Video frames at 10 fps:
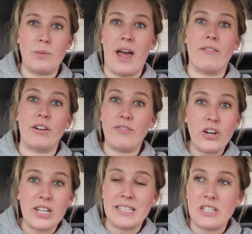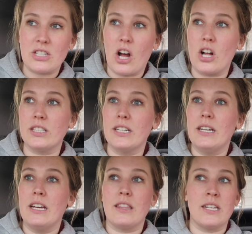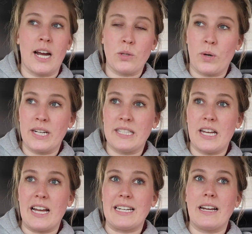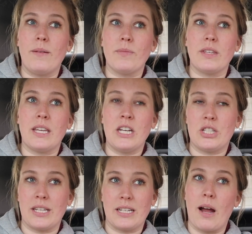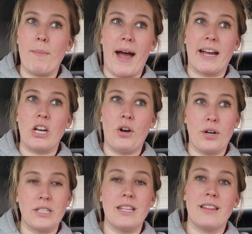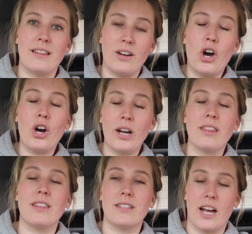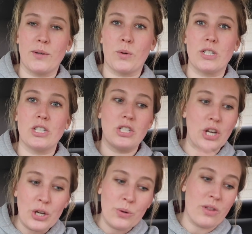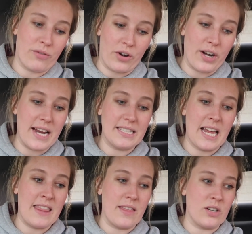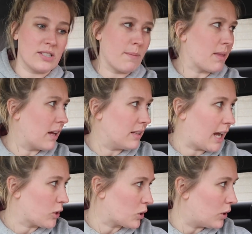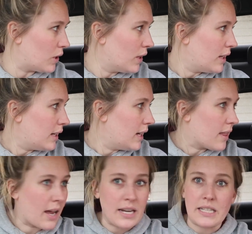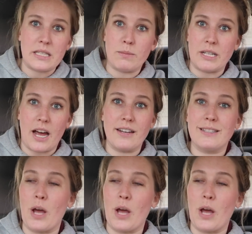We have our furnace installed, the ductwork is done. He just has to come back and hook the ductwork to the furnace, and then there's something electrical that needs to be done.